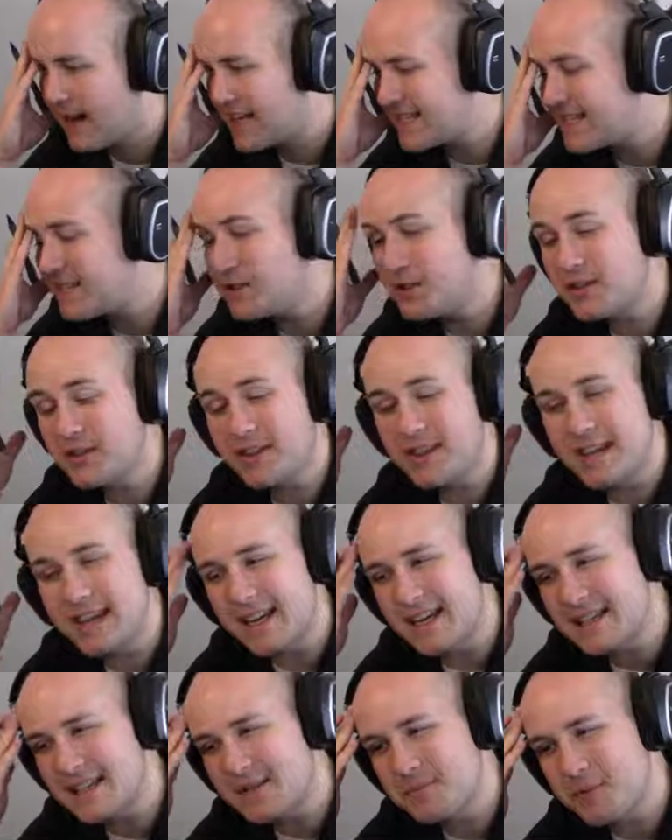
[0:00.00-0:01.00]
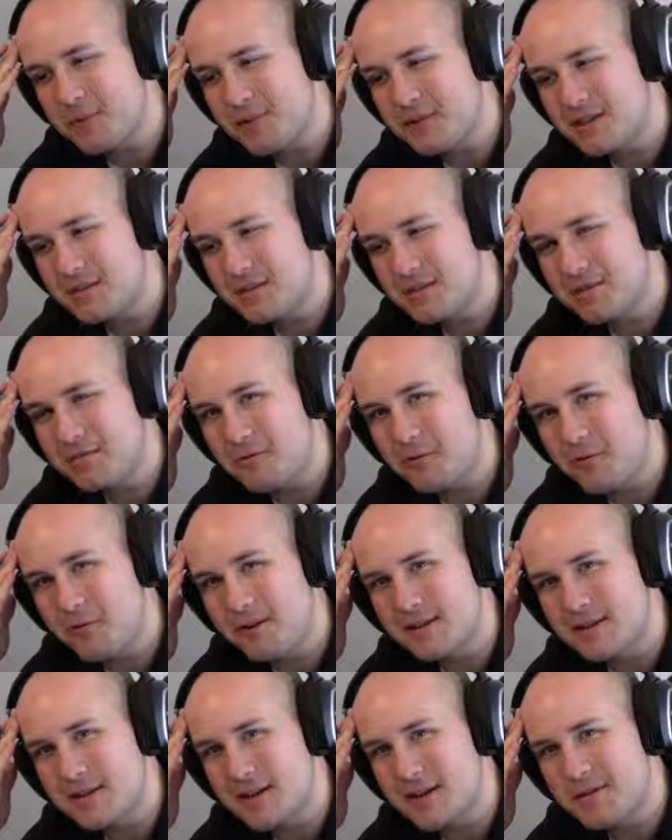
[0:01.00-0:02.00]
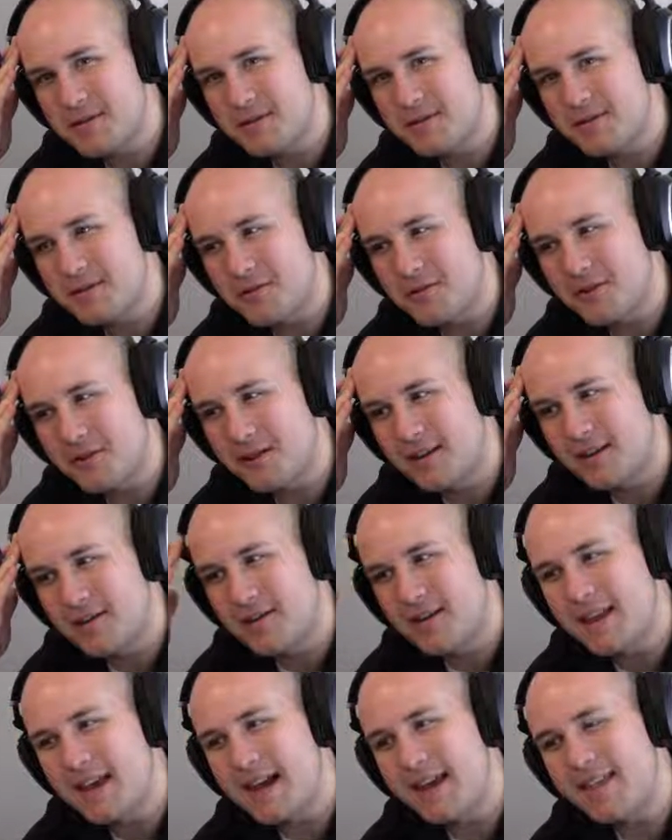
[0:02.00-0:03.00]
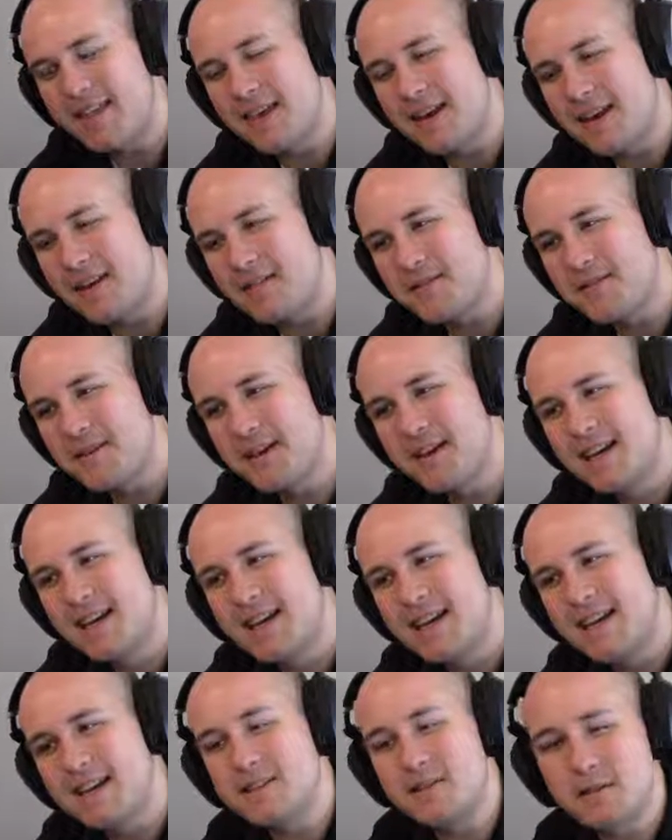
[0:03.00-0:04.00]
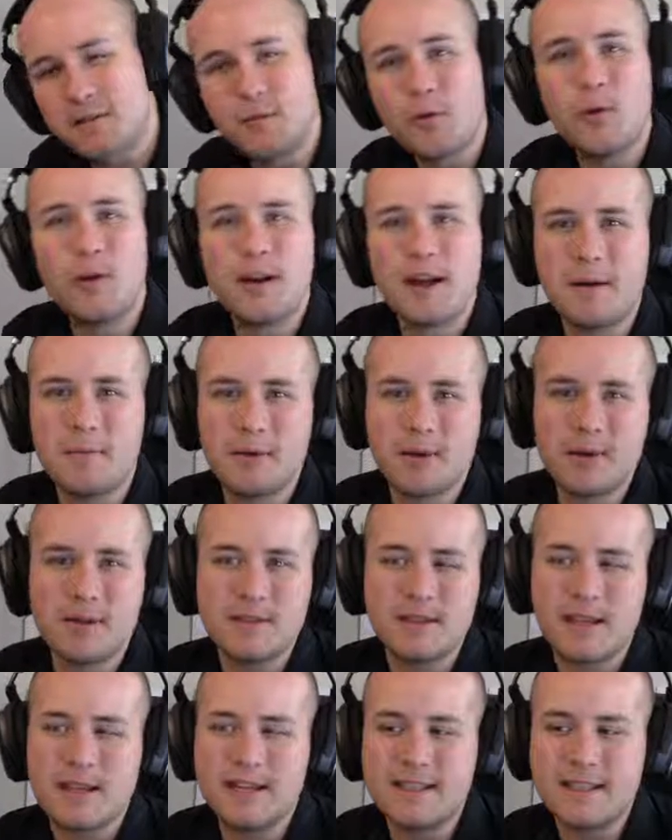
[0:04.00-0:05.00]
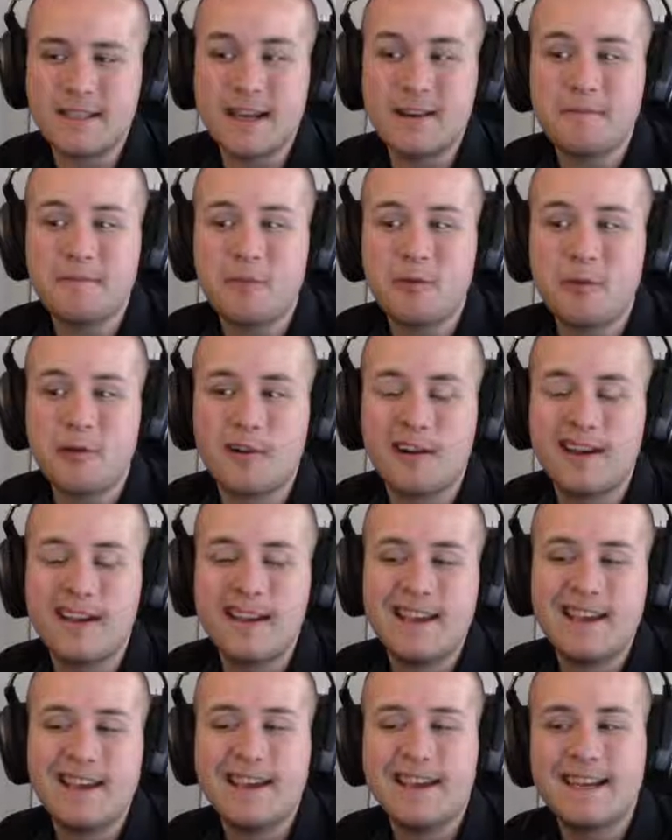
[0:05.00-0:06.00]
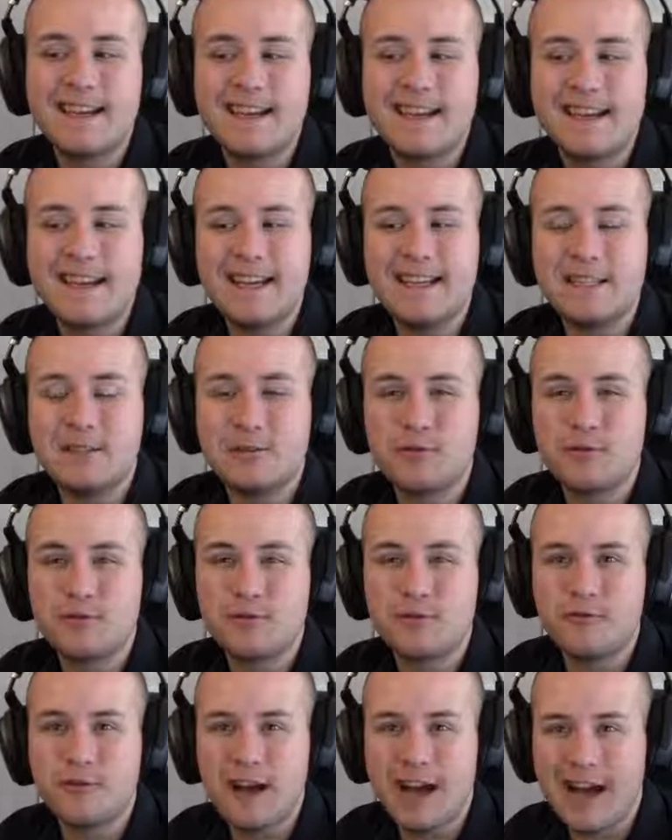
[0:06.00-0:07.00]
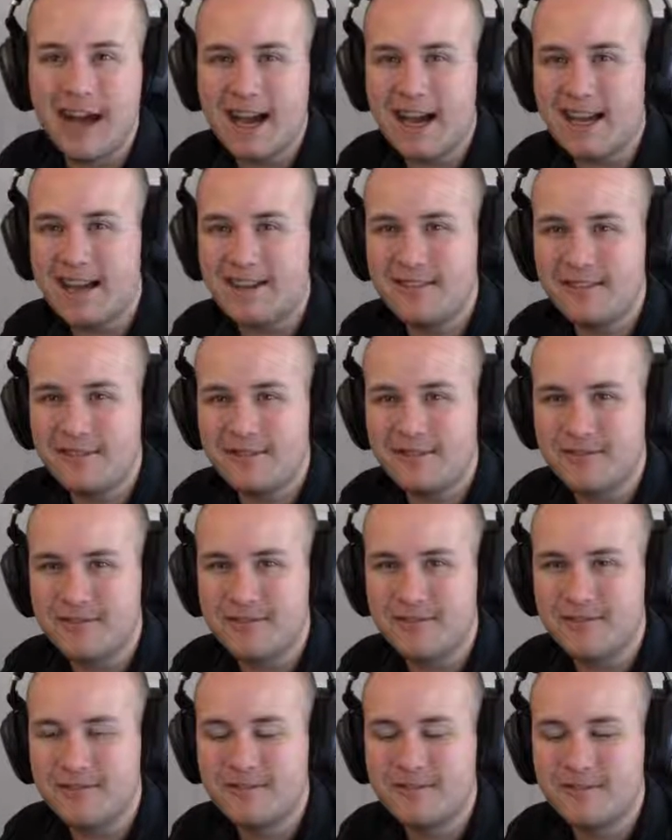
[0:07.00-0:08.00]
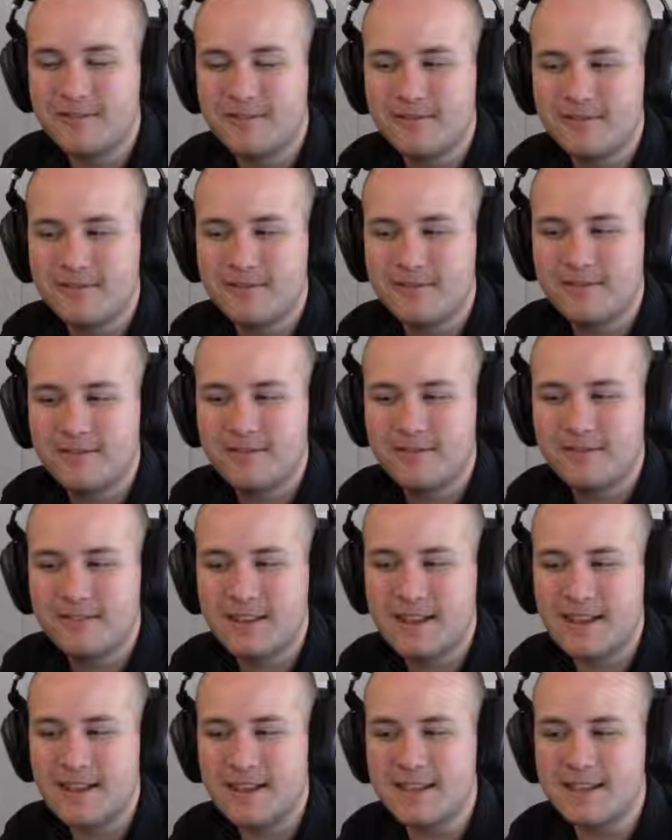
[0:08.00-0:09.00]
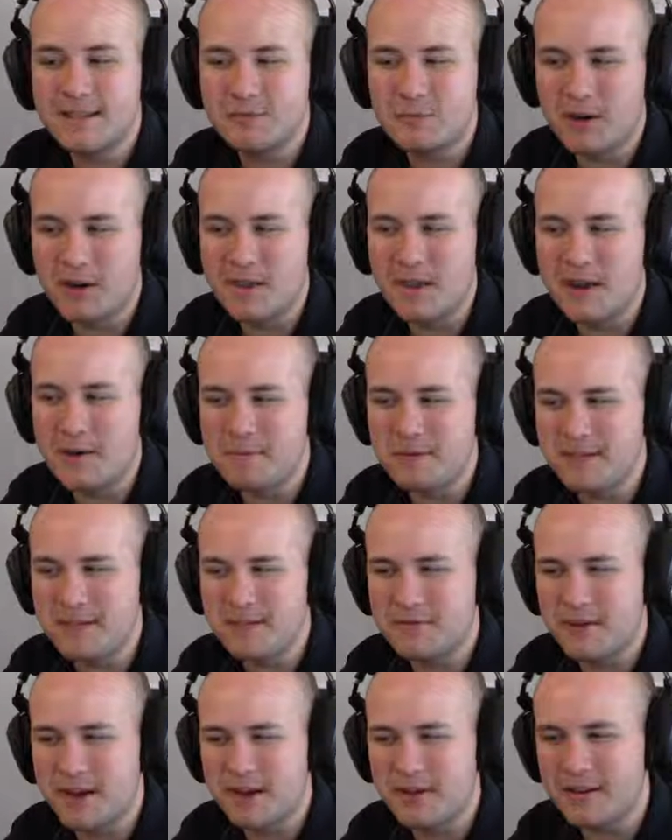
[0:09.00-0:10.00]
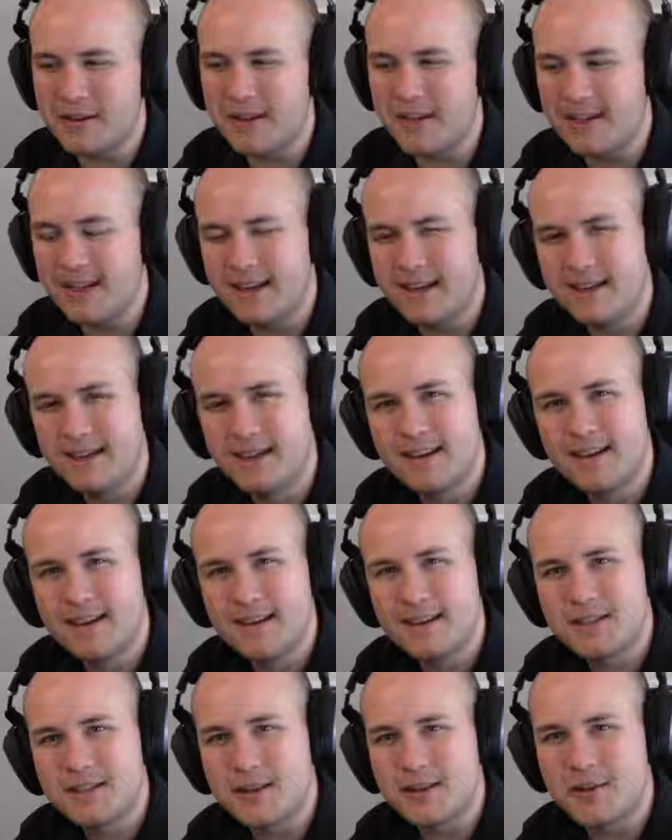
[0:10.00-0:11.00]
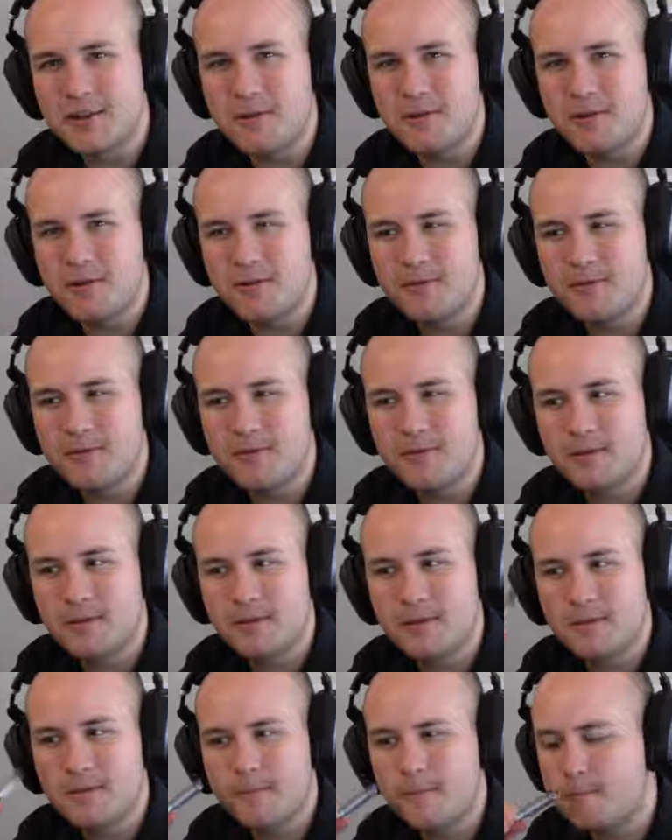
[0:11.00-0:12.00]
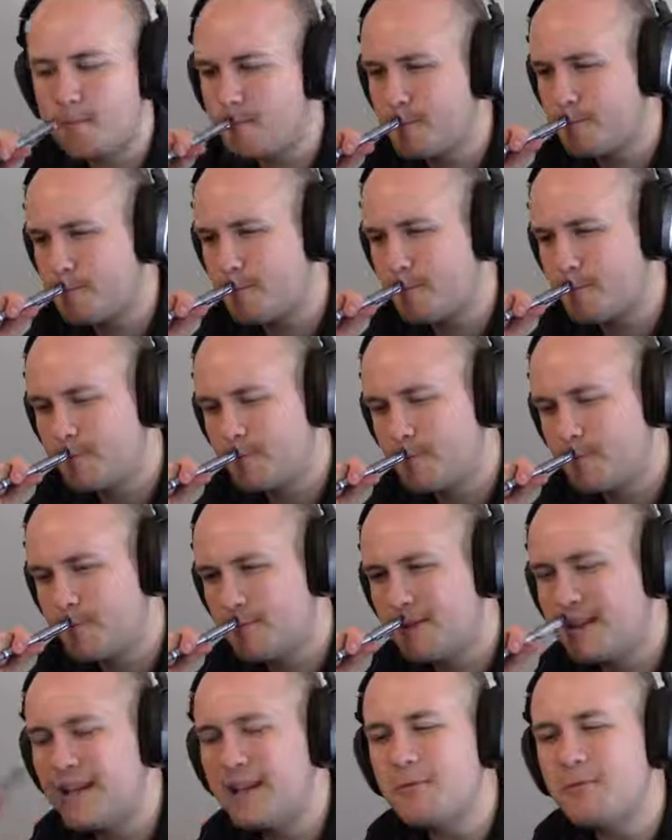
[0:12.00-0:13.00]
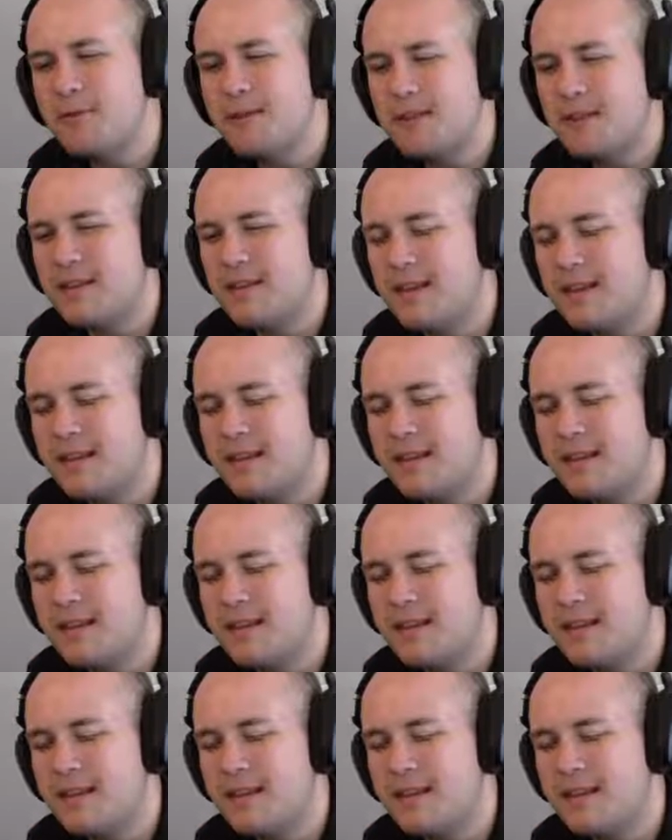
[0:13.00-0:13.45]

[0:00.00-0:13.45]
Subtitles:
I still think it's supposed to be 4. It's always 4. The only thing I can think of is there's 4 numbers, and it's not 4. It's 5. Because one of the numbers is the final key. So, but then what?